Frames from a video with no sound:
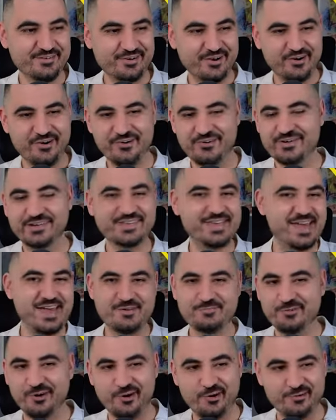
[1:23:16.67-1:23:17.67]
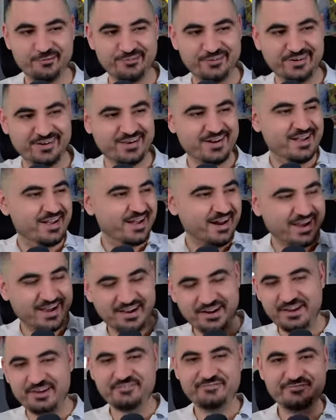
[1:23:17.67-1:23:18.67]
you go. Game over.
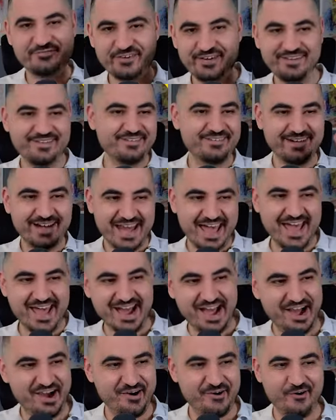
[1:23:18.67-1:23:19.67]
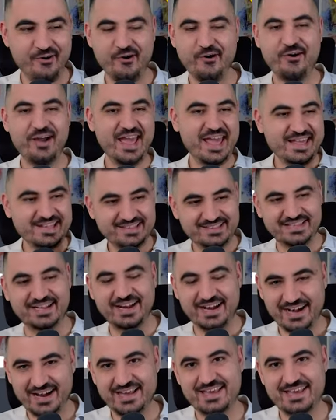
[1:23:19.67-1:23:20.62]
Rafael Leao at the